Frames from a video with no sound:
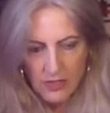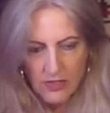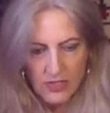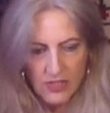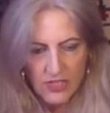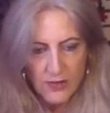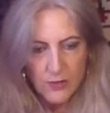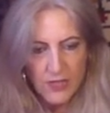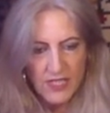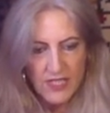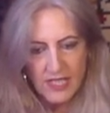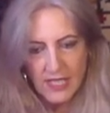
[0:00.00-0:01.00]
Because just
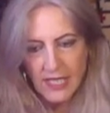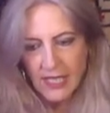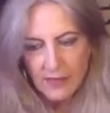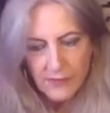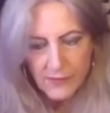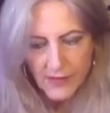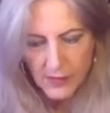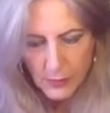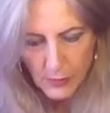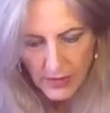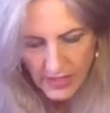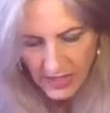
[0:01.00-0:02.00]
recently I
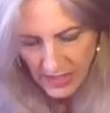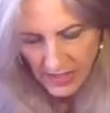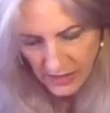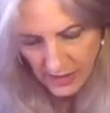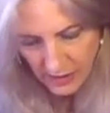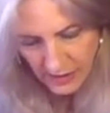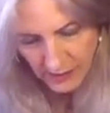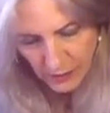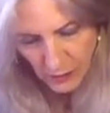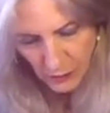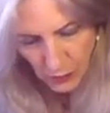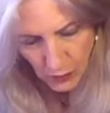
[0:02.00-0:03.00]
feel in
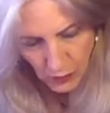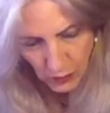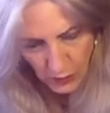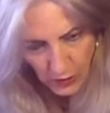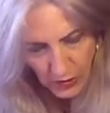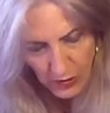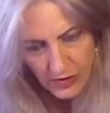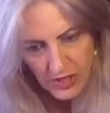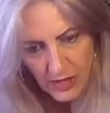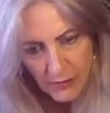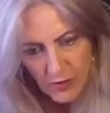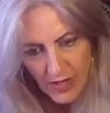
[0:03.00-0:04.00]
more
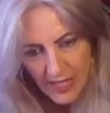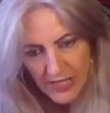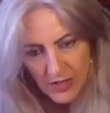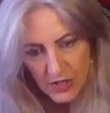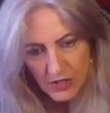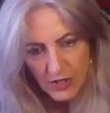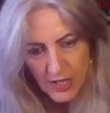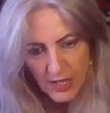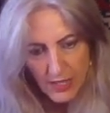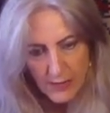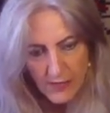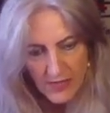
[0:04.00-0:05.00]
long-term
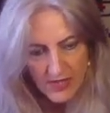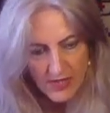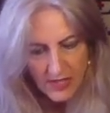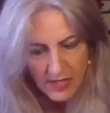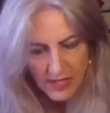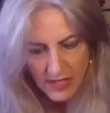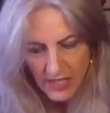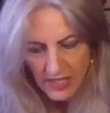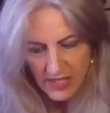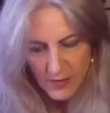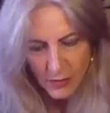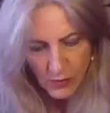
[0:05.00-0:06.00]
relationships,
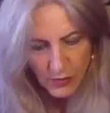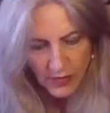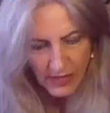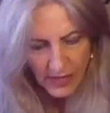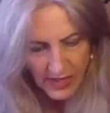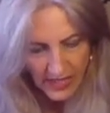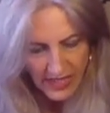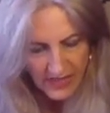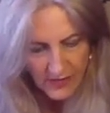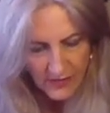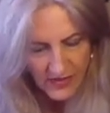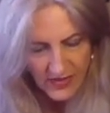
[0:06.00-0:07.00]
it's more a
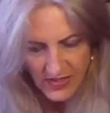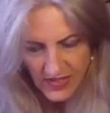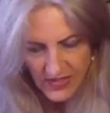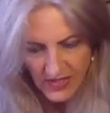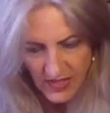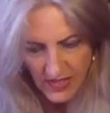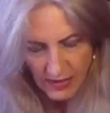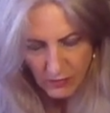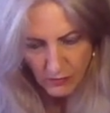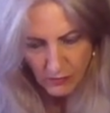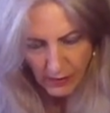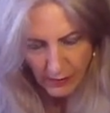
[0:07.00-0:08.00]
case of existing
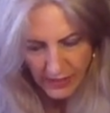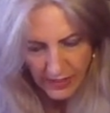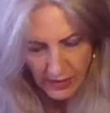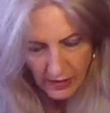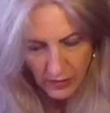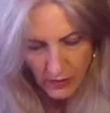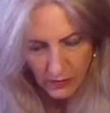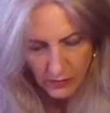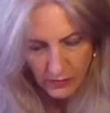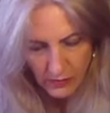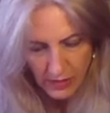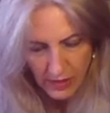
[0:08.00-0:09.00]
and rubbing
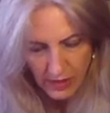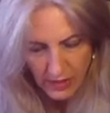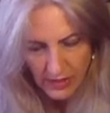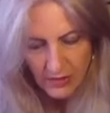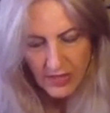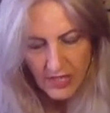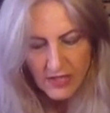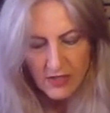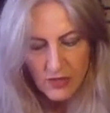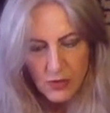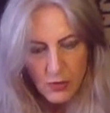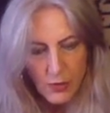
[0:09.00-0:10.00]
along. You need
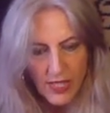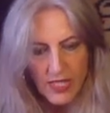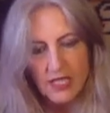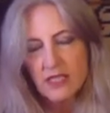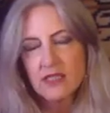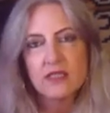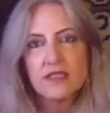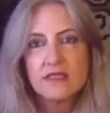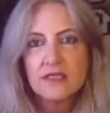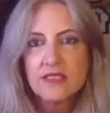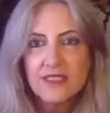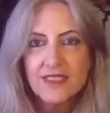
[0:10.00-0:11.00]
the joy.
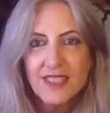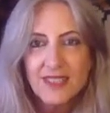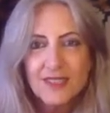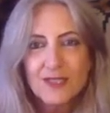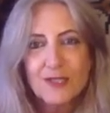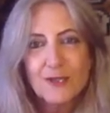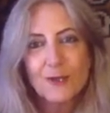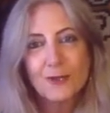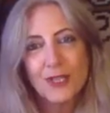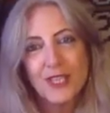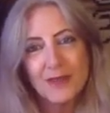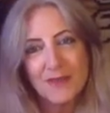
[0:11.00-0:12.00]
You need the
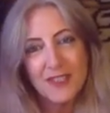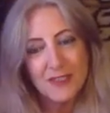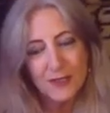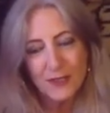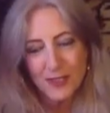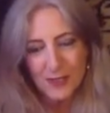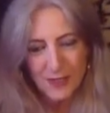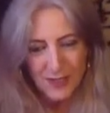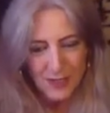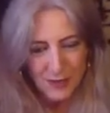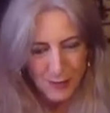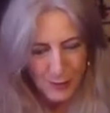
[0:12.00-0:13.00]
joy. Introduce
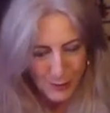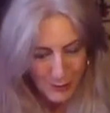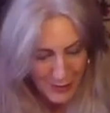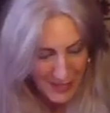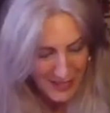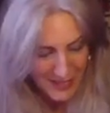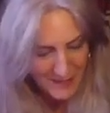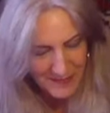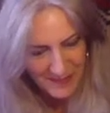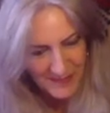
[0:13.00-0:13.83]
the joy,